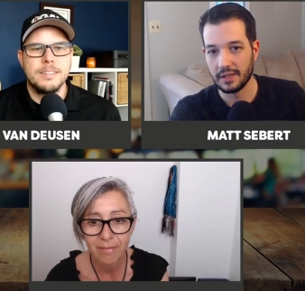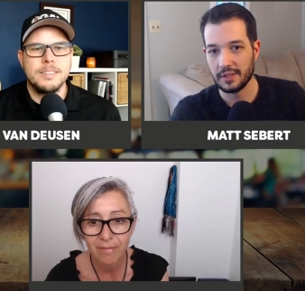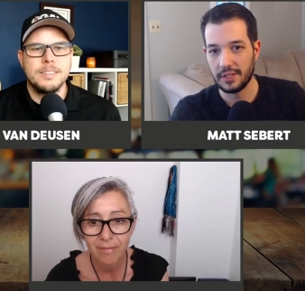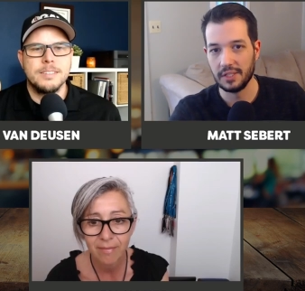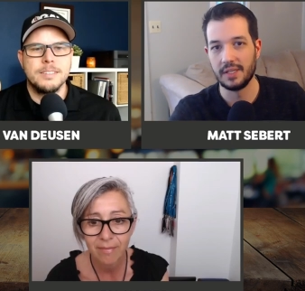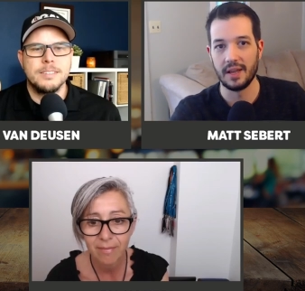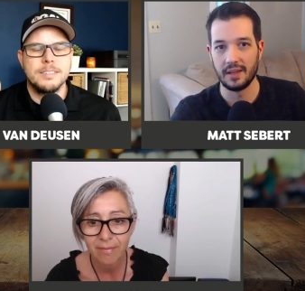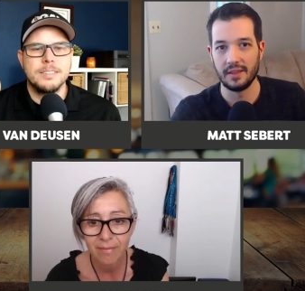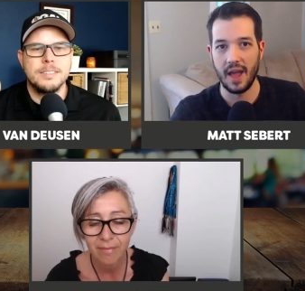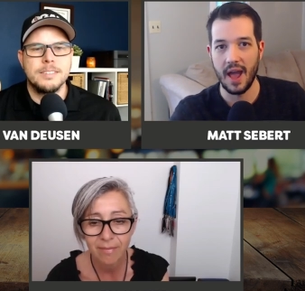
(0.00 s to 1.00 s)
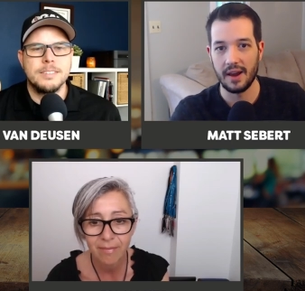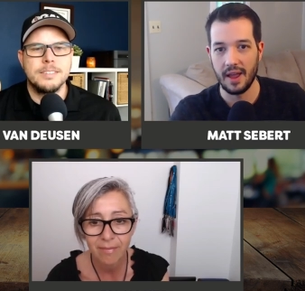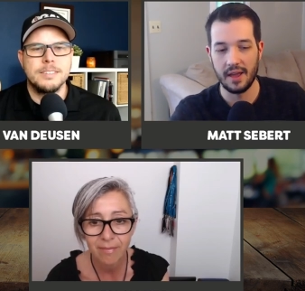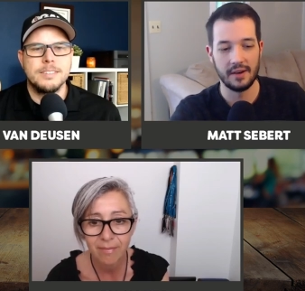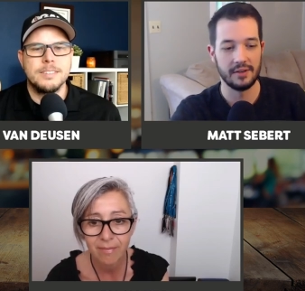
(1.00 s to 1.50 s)
Speaker 1: she's taking that
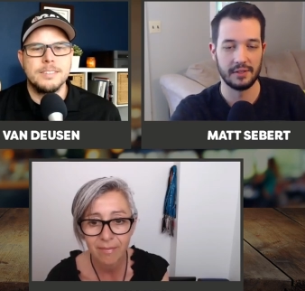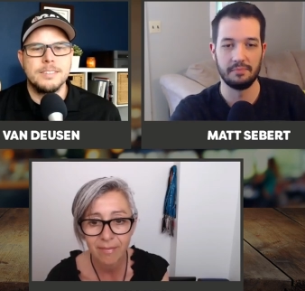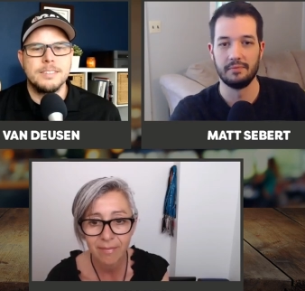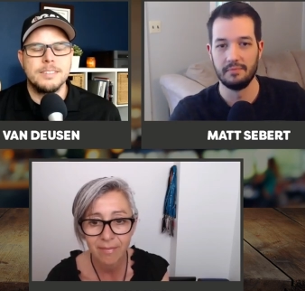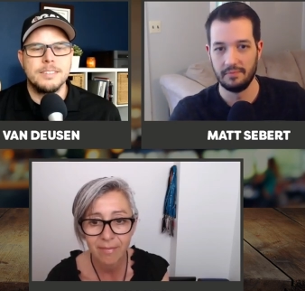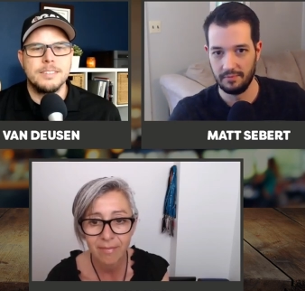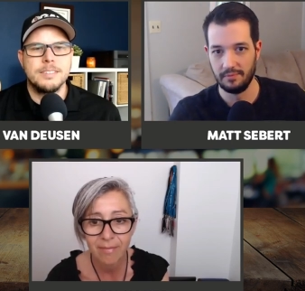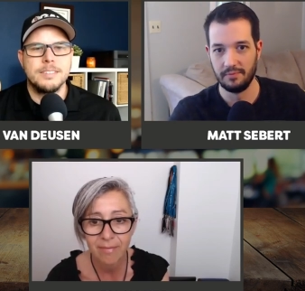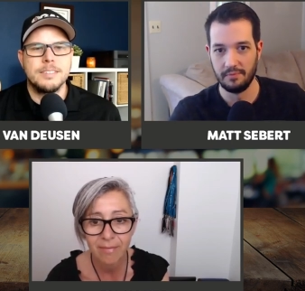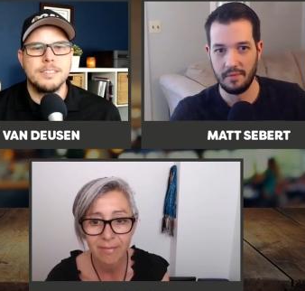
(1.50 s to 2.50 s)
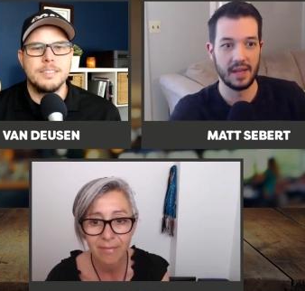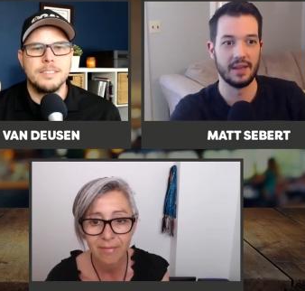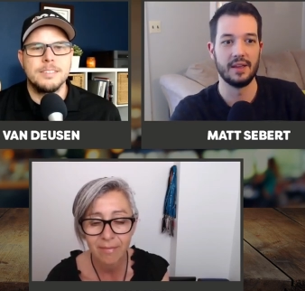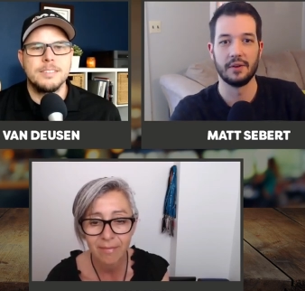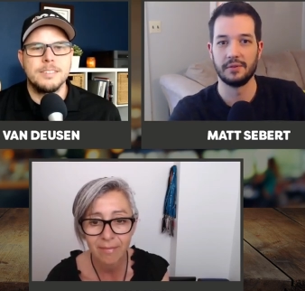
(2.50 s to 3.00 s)
and just making
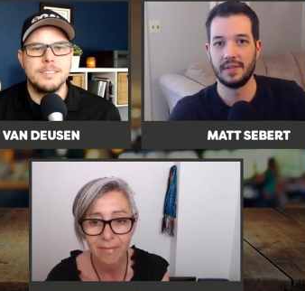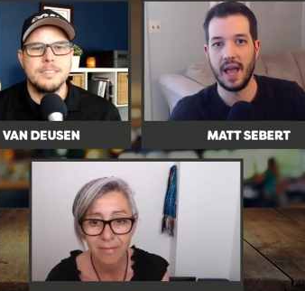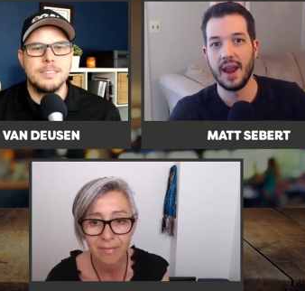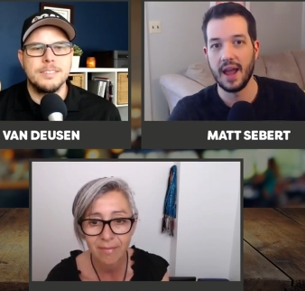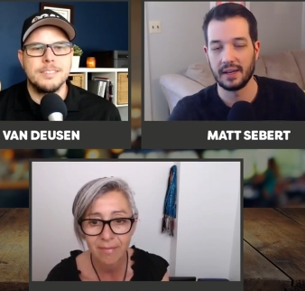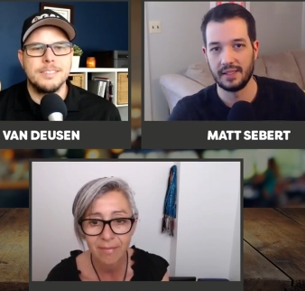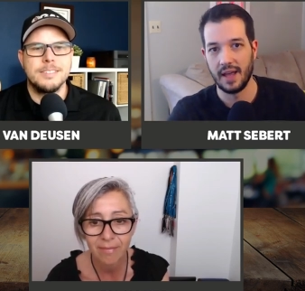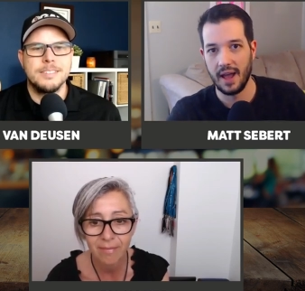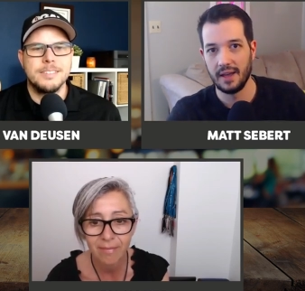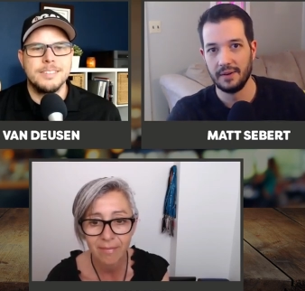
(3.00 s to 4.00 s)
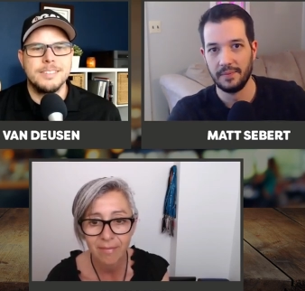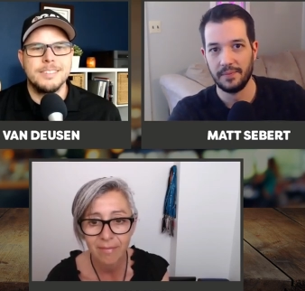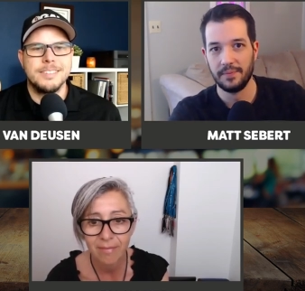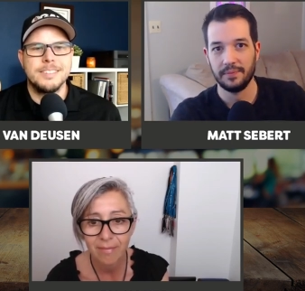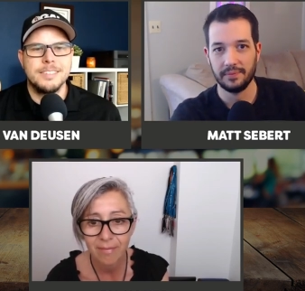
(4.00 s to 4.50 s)
you know 10x that
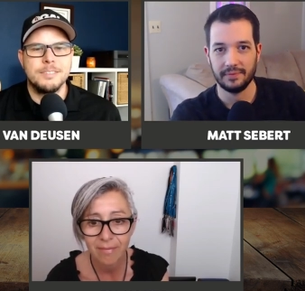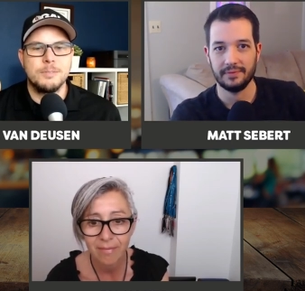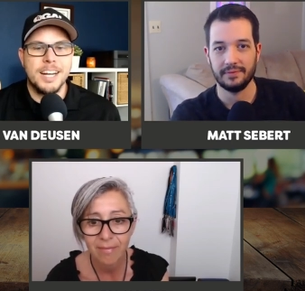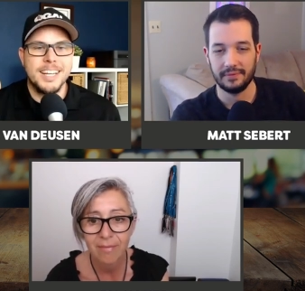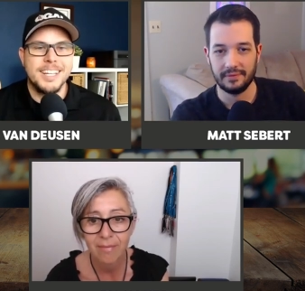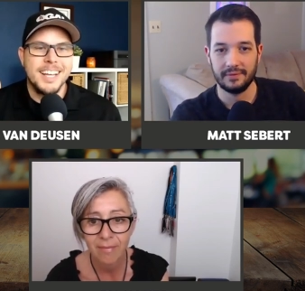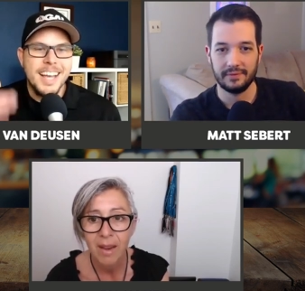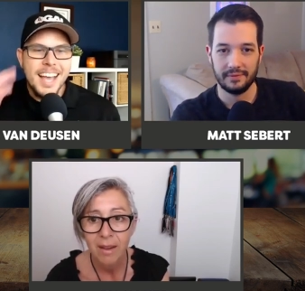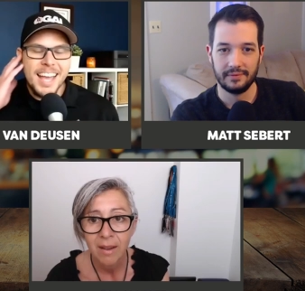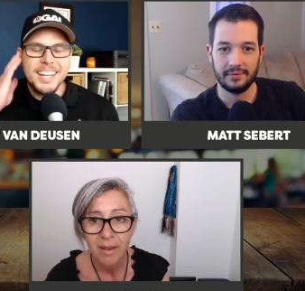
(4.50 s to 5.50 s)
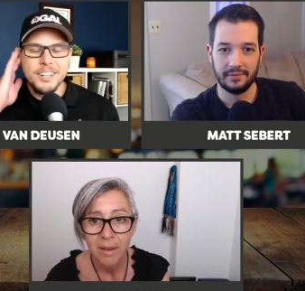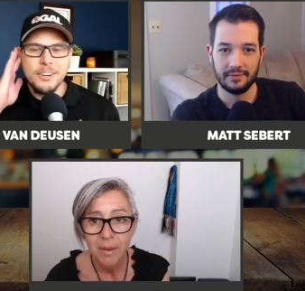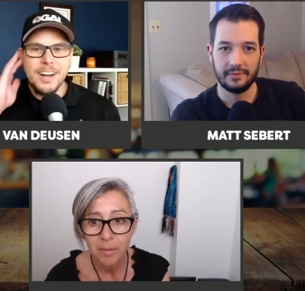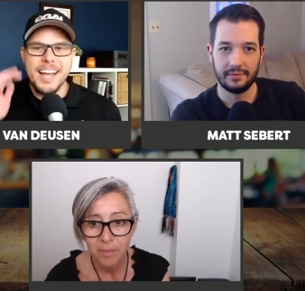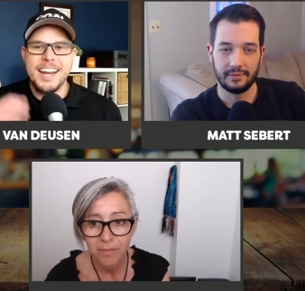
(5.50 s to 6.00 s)
Speaker 2: Right. And you know, I
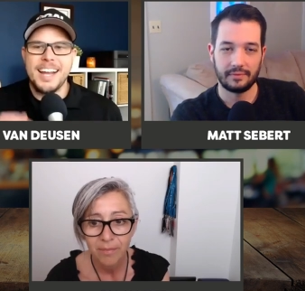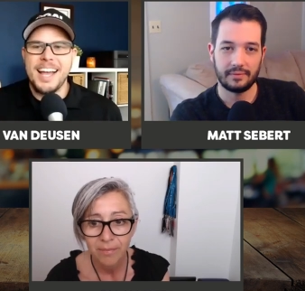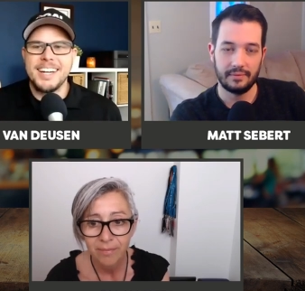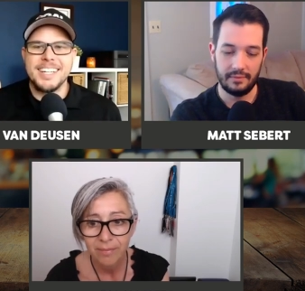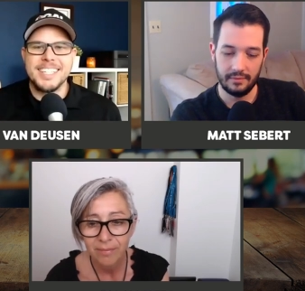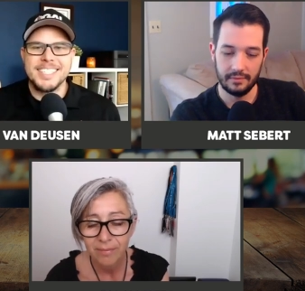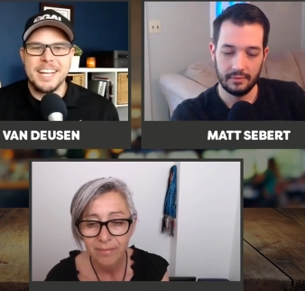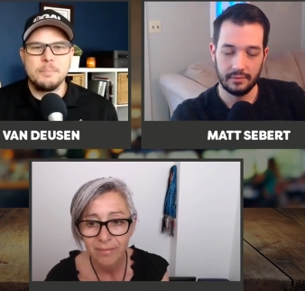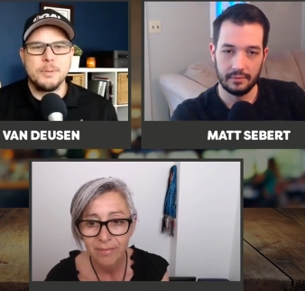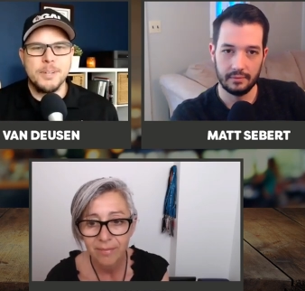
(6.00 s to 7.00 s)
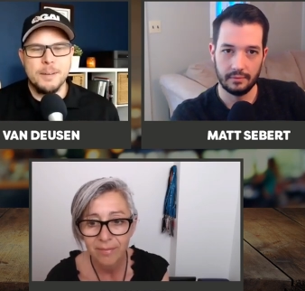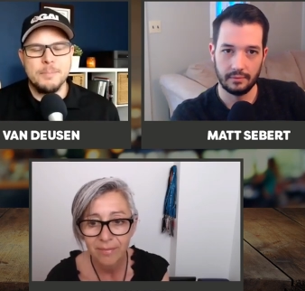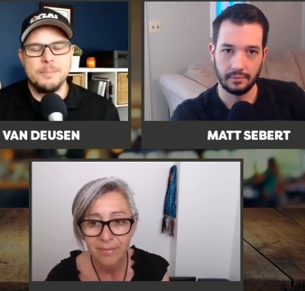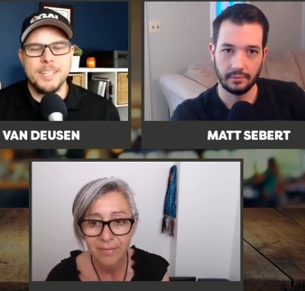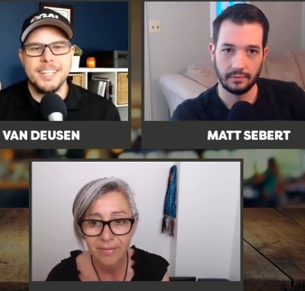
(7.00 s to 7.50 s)
had I had an example come up
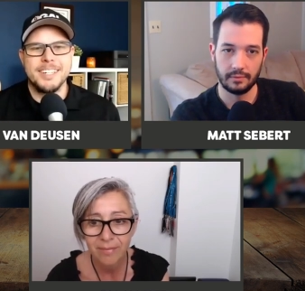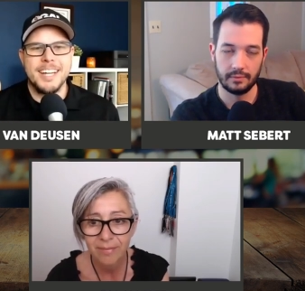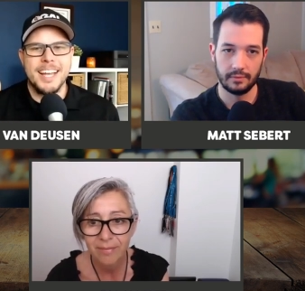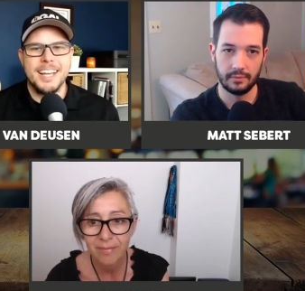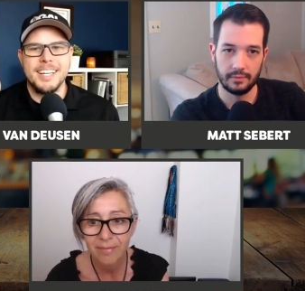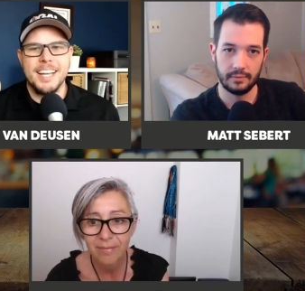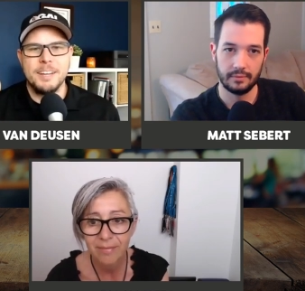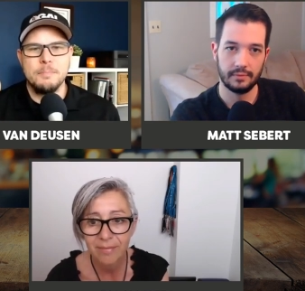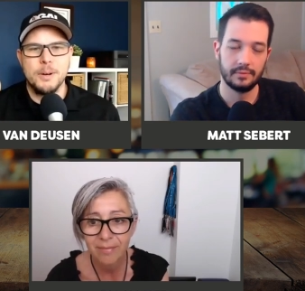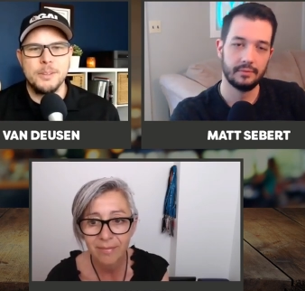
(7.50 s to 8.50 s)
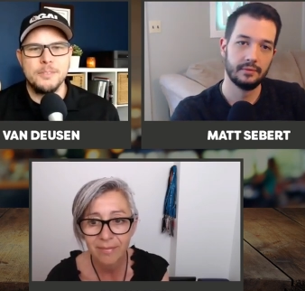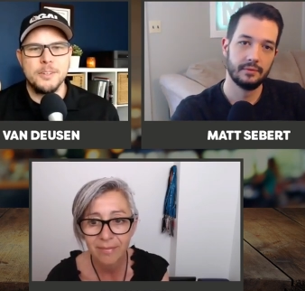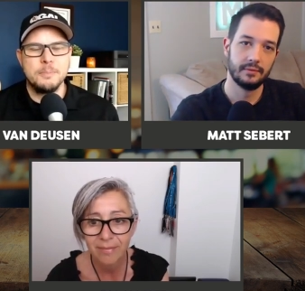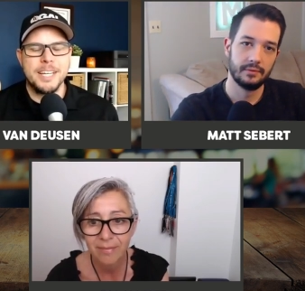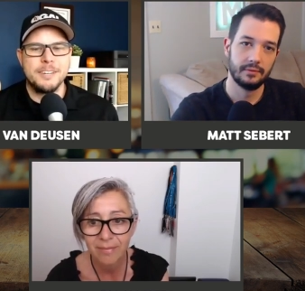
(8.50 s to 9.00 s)
the other day and and both of you
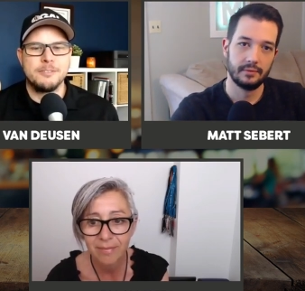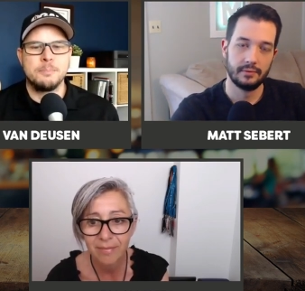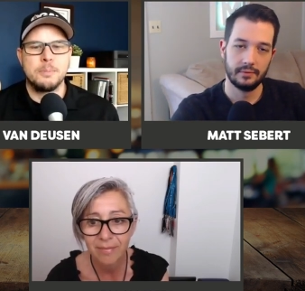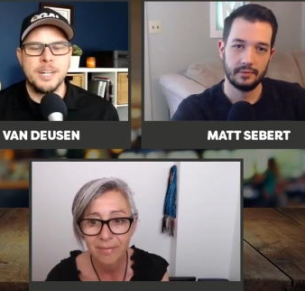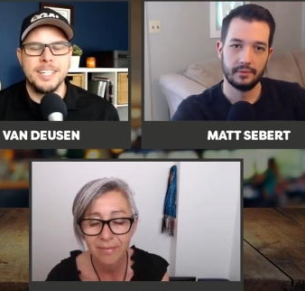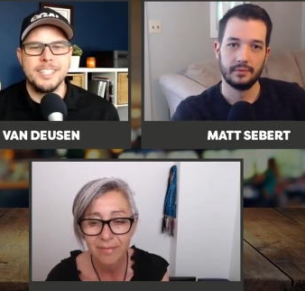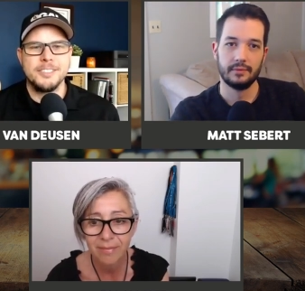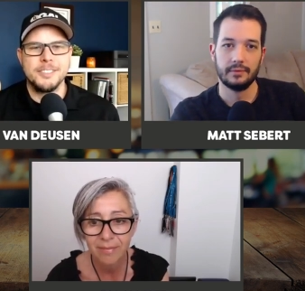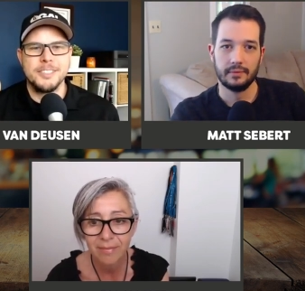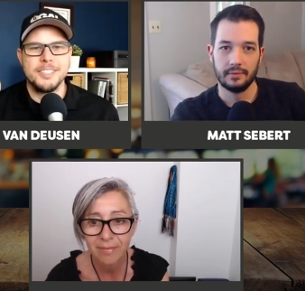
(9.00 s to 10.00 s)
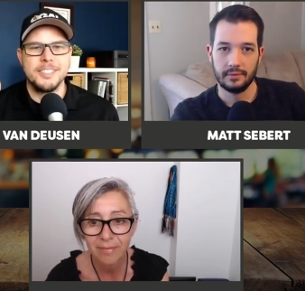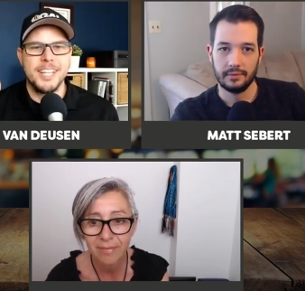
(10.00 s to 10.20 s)
being from print, you'll you'll like